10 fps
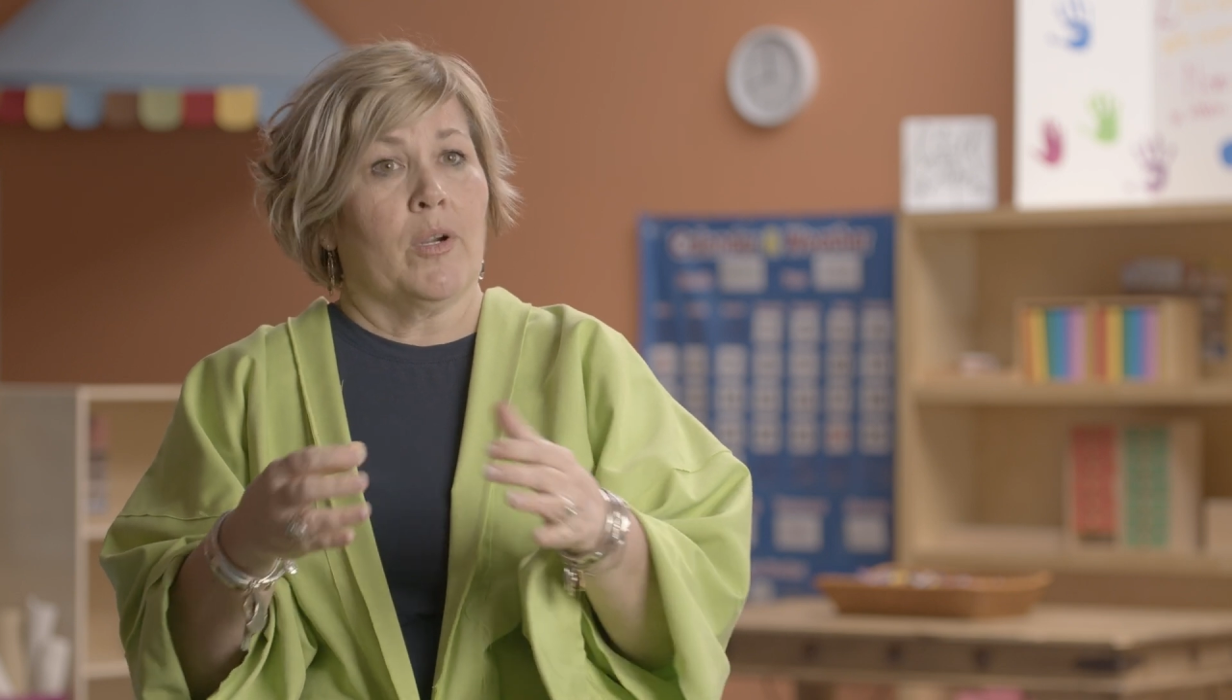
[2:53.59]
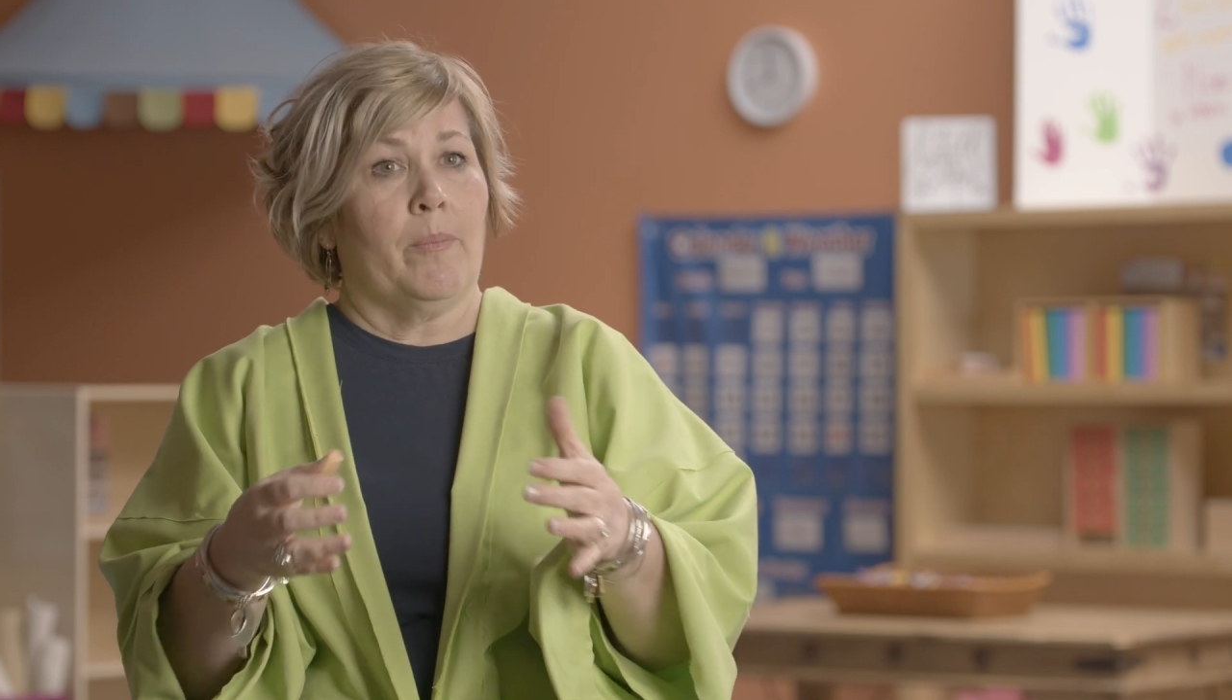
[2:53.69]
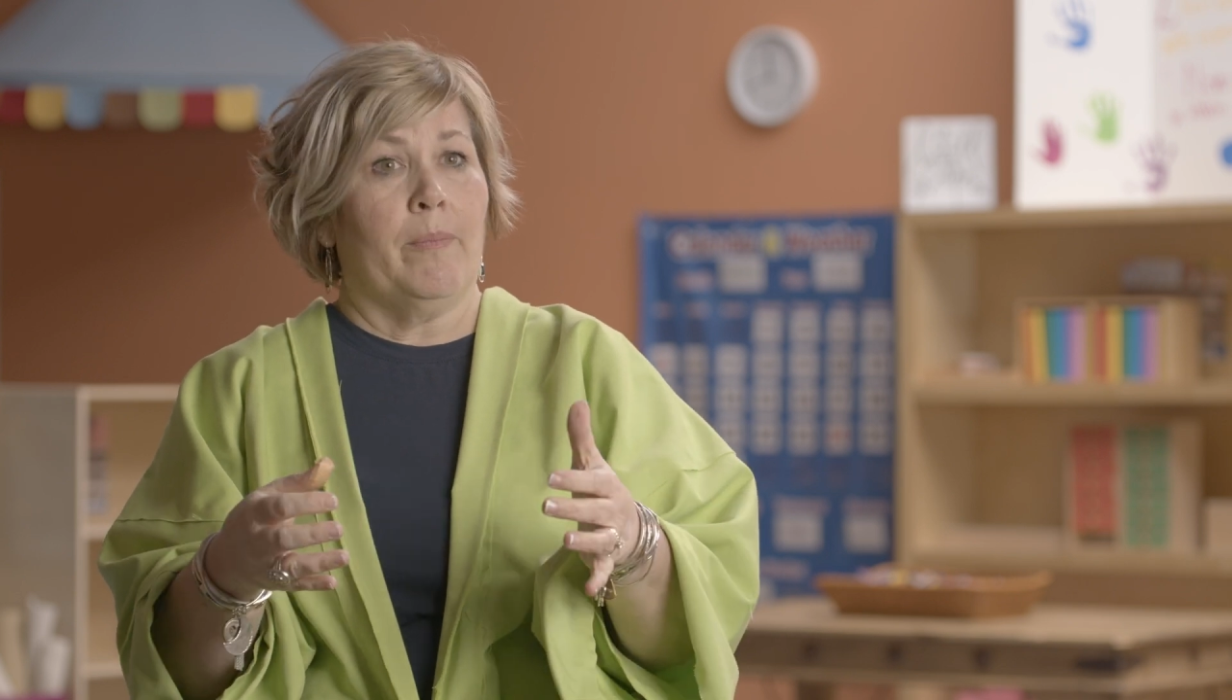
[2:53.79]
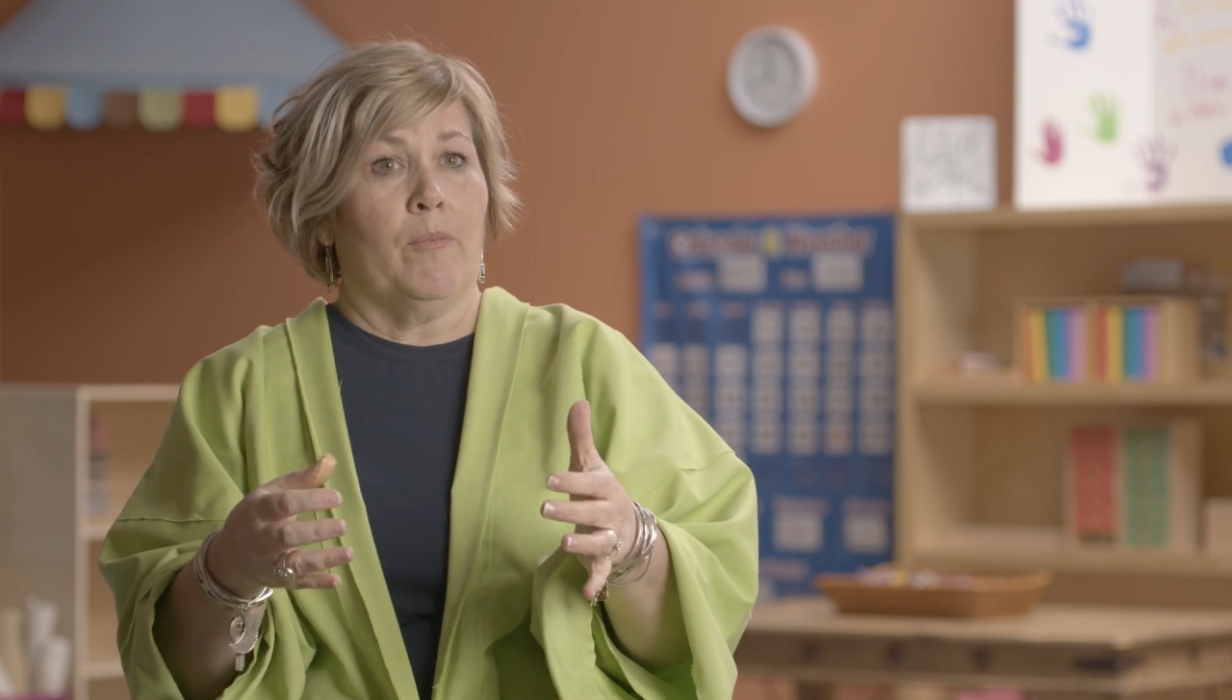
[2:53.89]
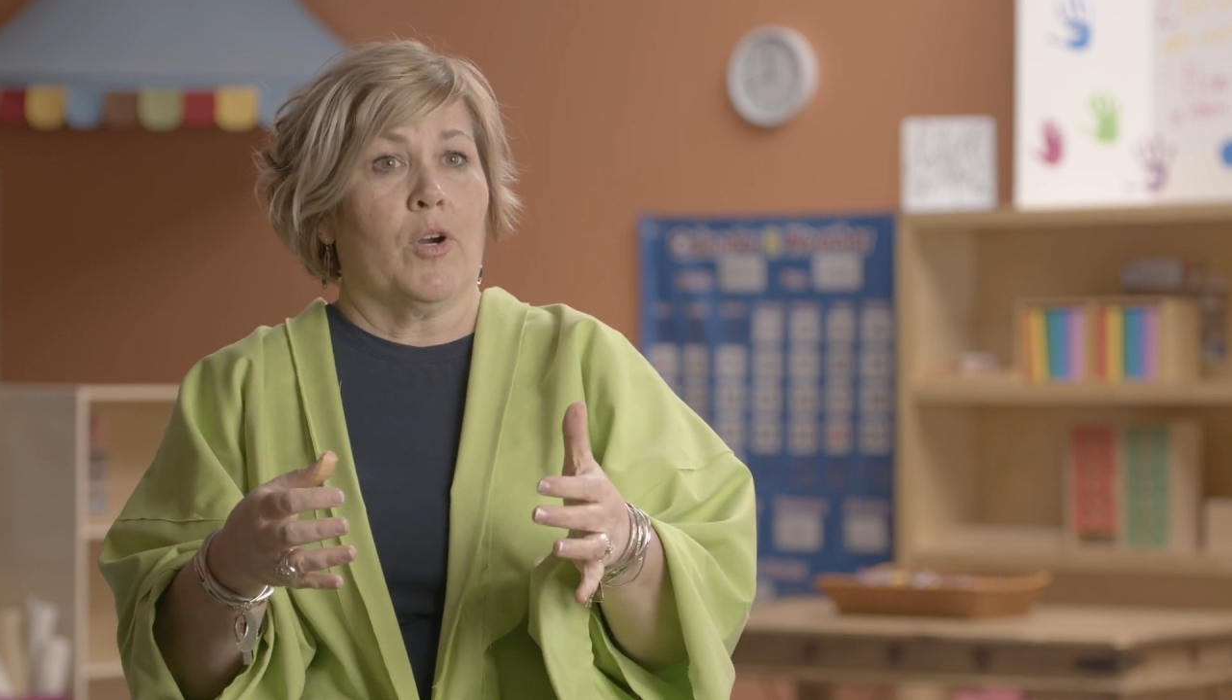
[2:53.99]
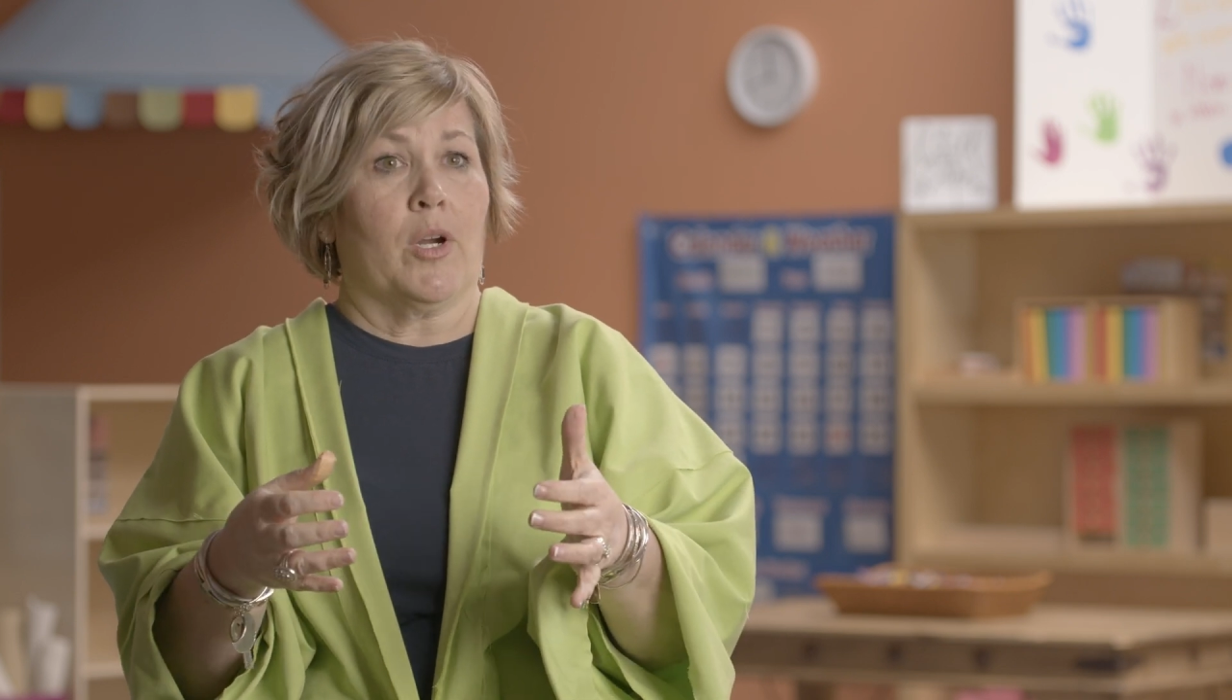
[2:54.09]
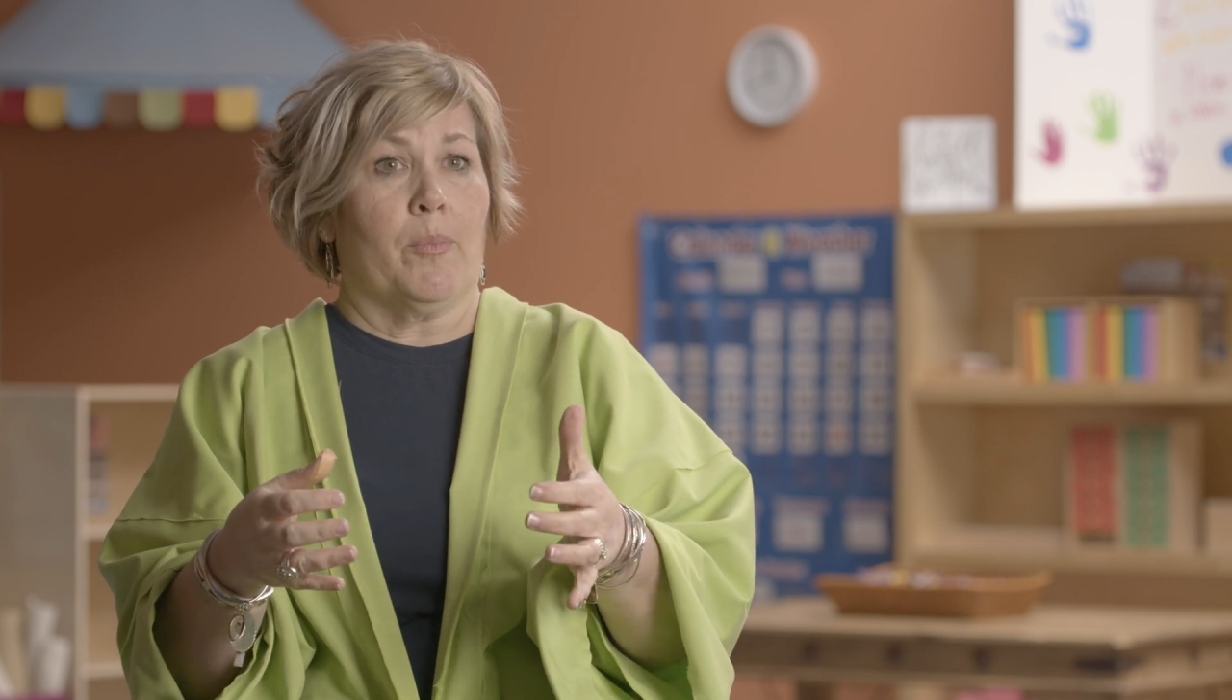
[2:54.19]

a